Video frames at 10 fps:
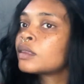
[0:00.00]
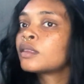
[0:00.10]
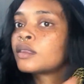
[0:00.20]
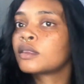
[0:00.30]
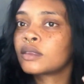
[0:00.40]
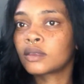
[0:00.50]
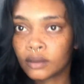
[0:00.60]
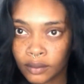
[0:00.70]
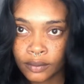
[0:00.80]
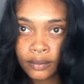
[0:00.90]
like
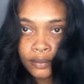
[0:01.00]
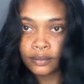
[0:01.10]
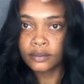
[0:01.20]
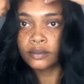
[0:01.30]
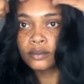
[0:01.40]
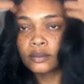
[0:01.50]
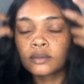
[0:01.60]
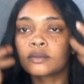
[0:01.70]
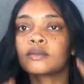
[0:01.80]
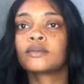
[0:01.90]
this hair
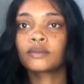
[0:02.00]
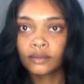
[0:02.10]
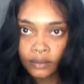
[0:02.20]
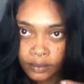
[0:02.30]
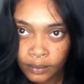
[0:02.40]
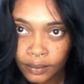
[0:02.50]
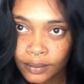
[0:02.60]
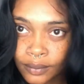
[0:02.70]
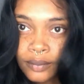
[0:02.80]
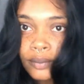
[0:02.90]
themselves, take out
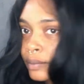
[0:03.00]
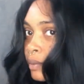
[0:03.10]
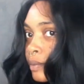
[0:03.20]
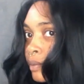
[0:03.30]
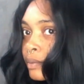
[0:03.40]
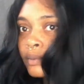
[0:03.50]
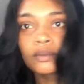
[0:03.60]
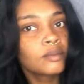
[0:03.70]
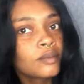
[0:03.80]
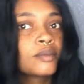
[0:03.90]
some,
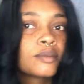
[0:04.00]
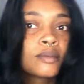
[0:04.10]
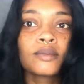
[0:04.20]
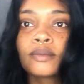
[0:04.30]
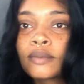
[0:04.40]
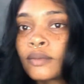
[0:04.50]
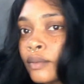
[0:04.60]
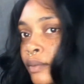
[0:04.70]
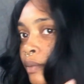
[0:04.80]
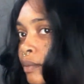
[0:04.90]
but
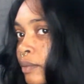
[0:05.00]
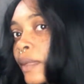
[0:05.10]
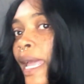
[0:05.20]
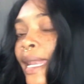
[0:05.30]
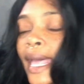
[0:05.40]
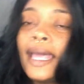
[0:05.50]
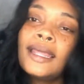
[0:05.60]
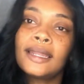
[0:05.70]
I don't have time,